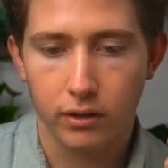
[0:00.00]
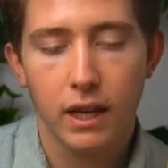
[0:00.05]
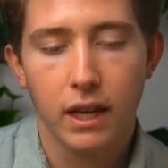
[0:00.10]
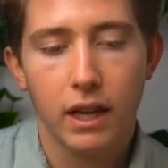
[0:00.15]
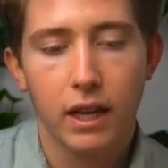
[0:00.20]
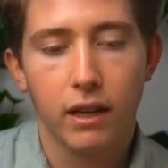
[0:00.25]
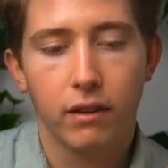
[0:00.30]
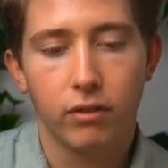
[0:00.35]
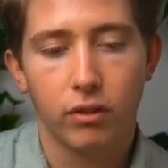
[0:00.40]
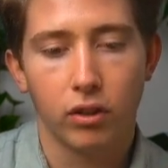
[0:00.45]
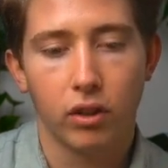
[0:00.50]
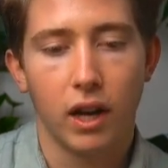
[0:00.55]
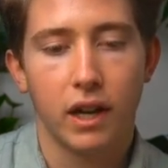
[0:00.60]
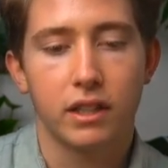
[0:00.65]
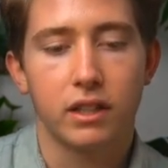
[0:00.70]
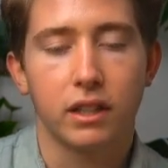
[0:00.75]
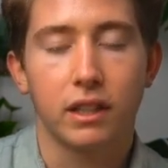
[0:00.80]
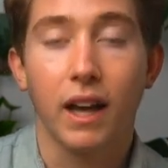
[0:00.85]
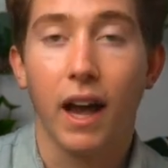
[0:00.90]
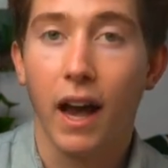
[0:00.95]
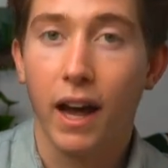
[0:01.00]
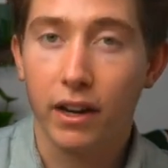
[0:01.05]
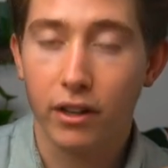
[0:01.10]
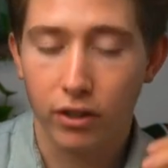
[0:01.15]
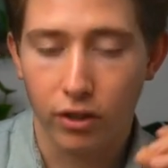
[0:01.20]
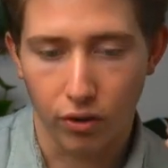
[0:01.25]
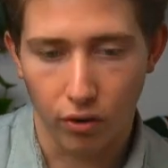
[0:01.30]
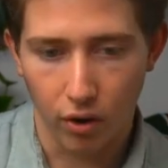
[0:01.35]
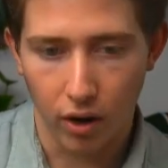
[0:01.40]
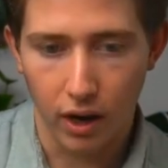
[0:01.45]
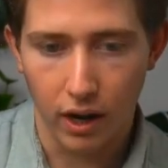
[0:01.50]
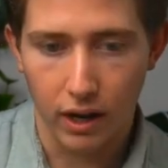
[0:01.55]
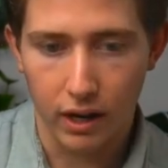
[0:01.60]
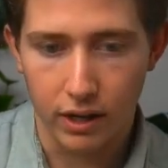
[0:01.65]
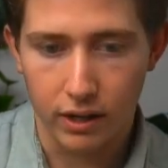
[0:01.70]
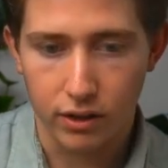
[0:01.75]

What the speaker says: If you like to categorize